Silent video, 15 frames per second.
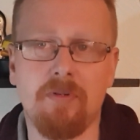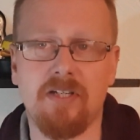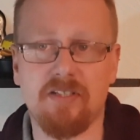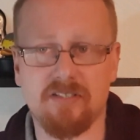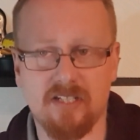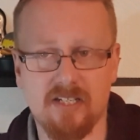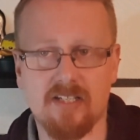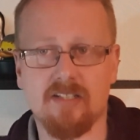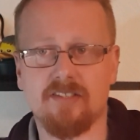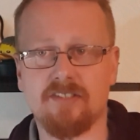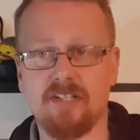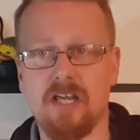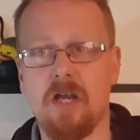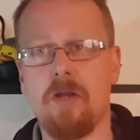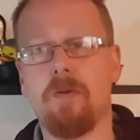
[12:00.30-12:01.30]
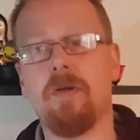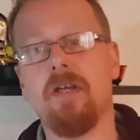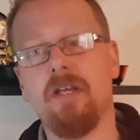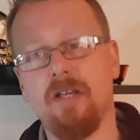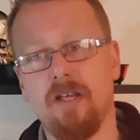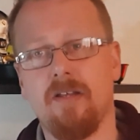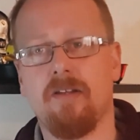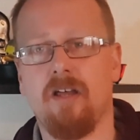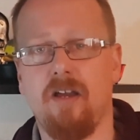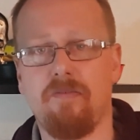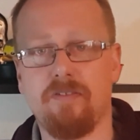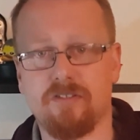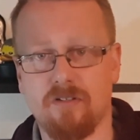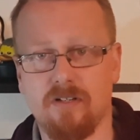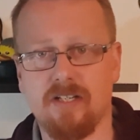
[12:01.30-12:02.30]
but it's a little slow. Life
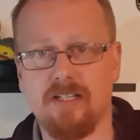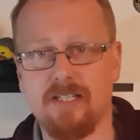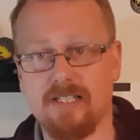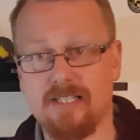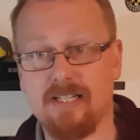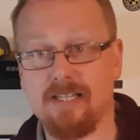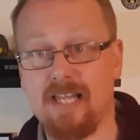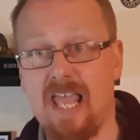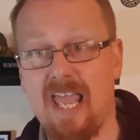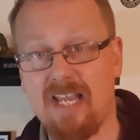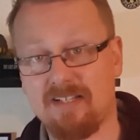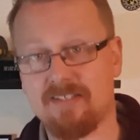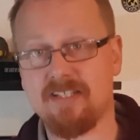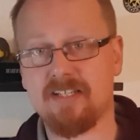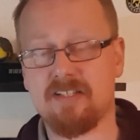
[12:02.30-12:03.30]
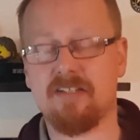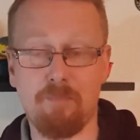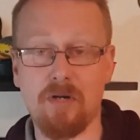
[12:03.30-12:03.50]
has gone a little hectic.